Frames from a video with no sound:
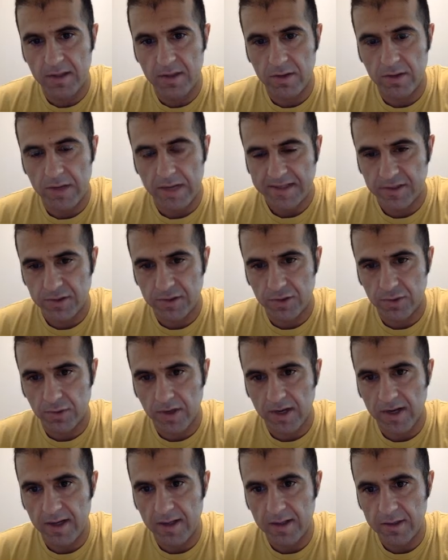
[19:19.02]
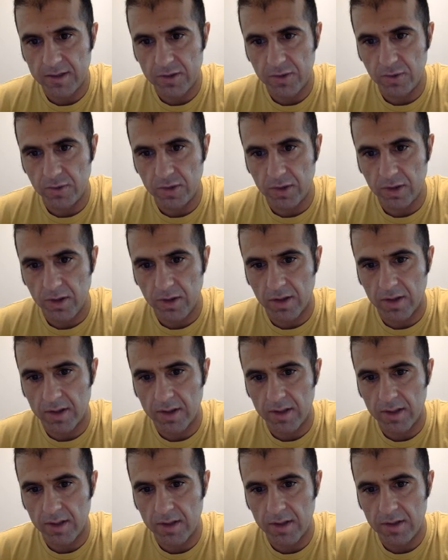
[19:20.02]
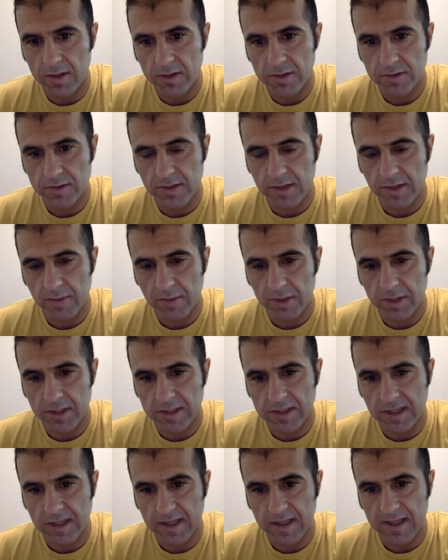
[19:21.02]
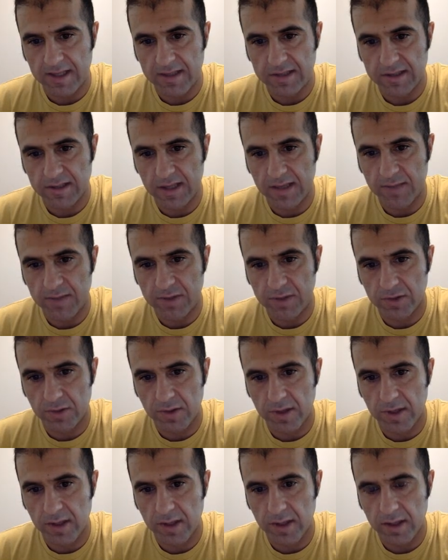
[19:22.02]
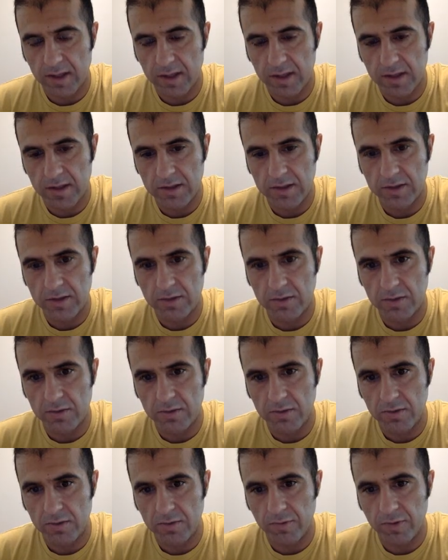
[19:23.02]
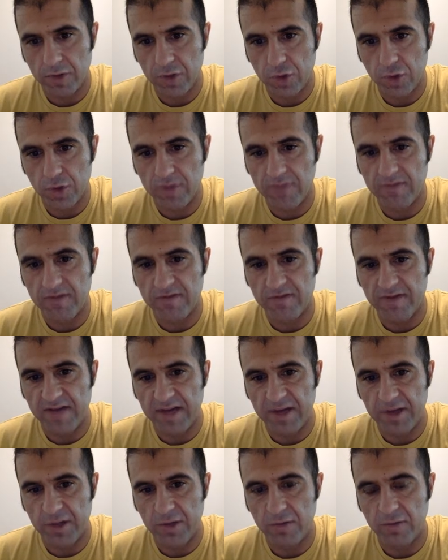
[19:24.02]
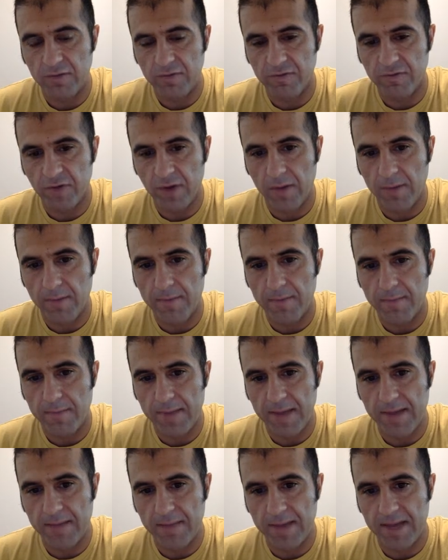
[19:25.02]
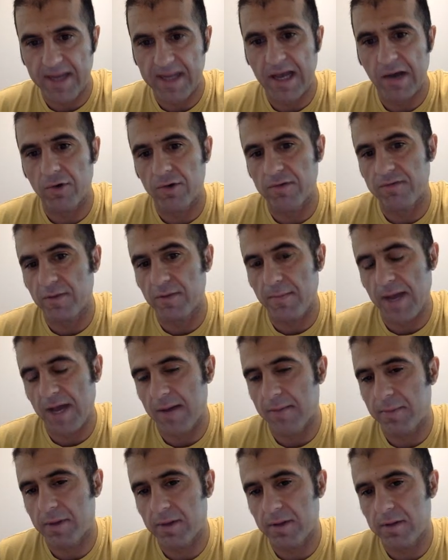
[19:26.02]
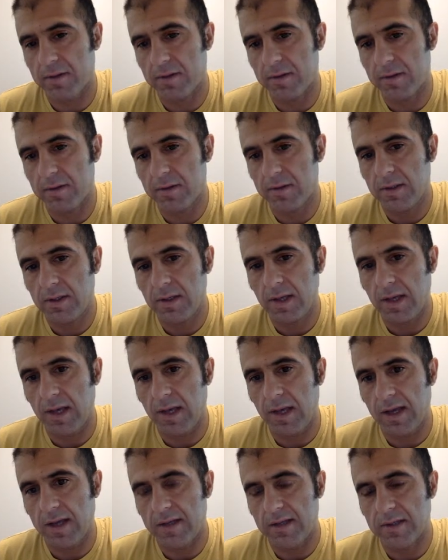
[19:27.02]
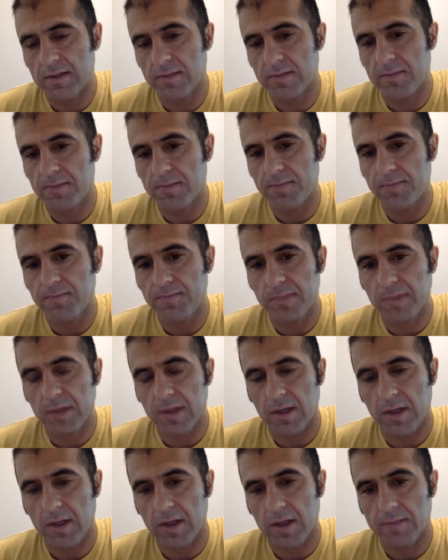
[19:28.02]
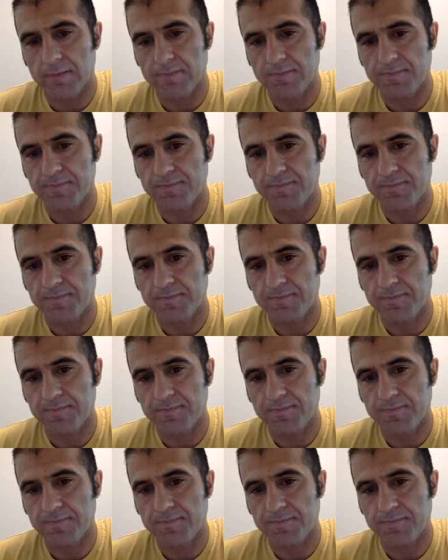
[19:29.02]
that string to a card. So now we're going to take that same string to retrieve the value from back out of the map. And um,